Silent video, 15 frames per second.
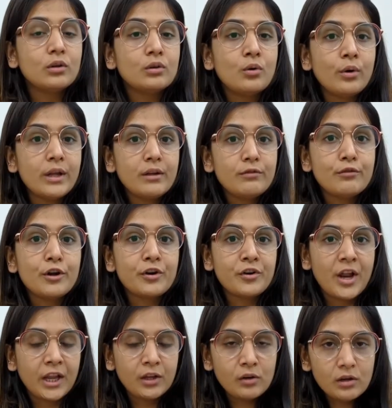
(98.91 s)
going for
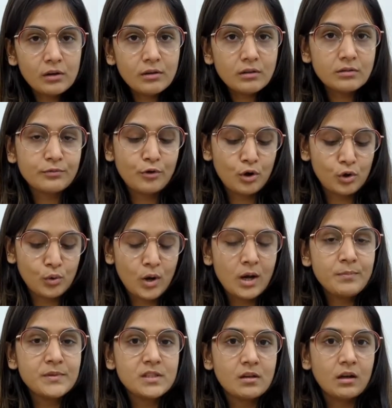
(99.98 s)
regular
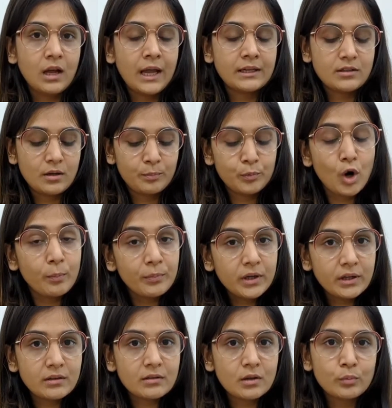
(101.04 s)
follow-ups at
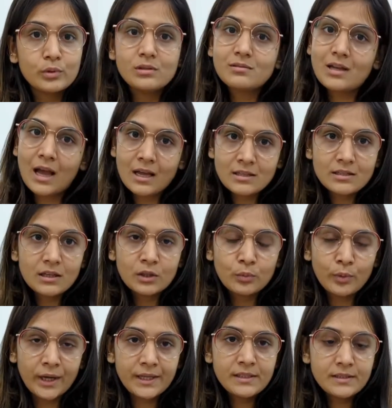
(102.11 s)
proper intervals as
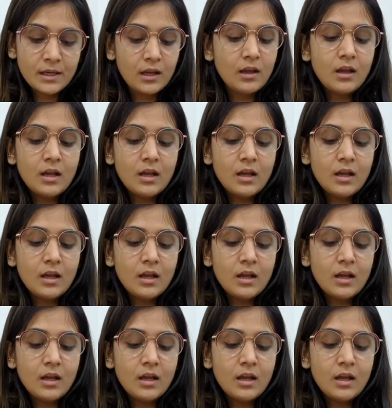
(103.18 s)
advised,